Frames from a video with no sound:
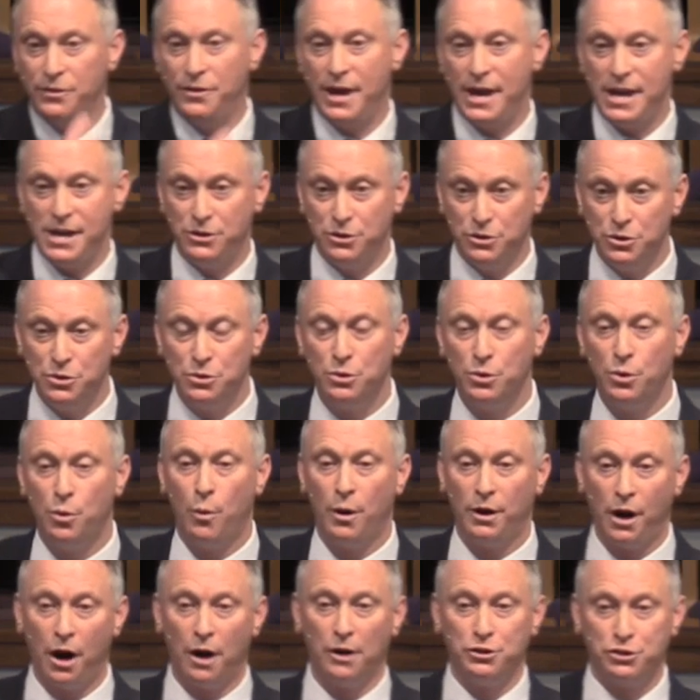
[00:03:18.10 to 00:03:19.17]
they knew
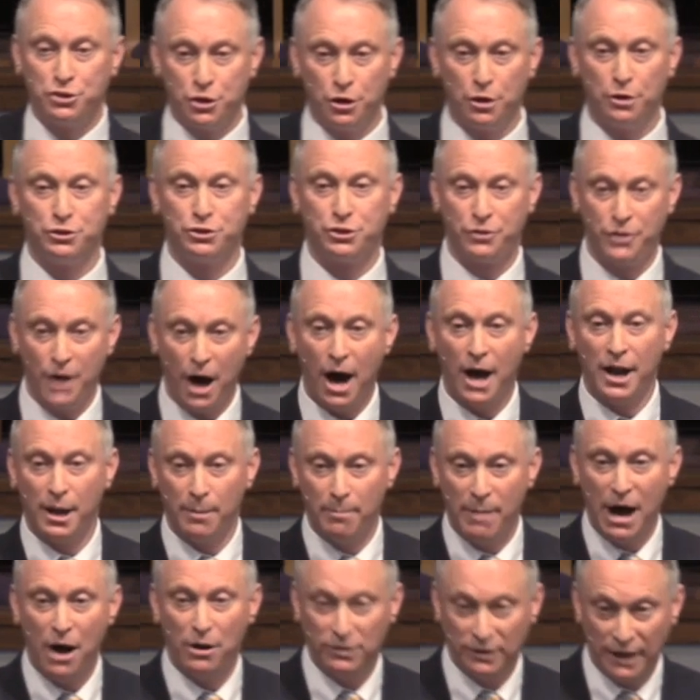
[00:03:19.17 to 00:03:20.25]
what our church thought
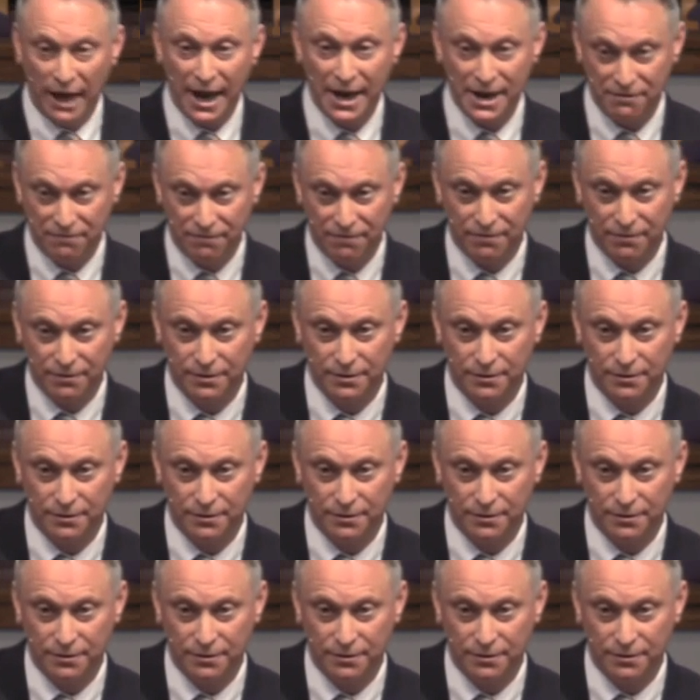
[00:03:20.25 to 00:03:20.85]
about life